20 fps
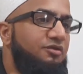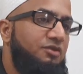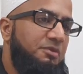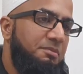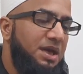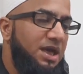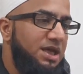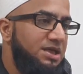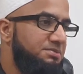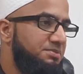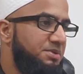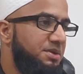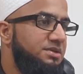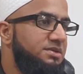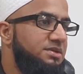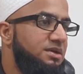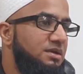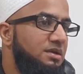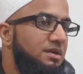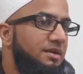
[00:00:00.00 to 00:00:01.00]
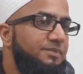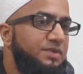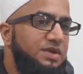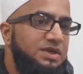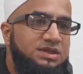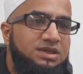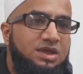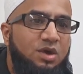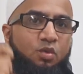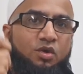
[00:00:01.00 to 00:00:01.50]
of a pious person.
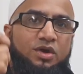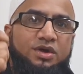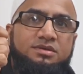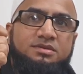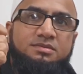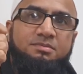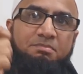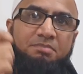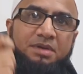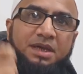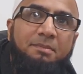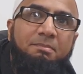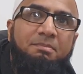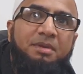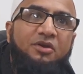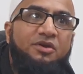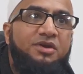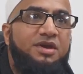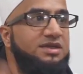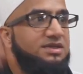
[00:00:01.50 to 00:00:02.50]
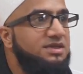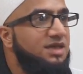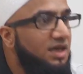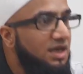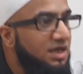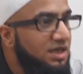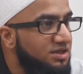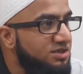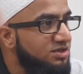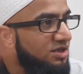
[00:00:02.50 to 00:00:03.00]
Someone is being buried and
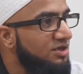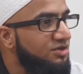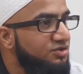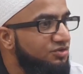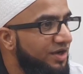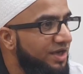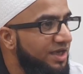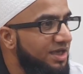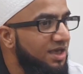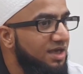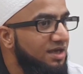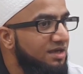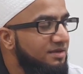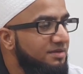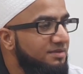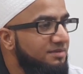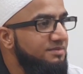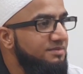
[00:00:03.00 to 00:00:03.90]
suddenly it starts raining.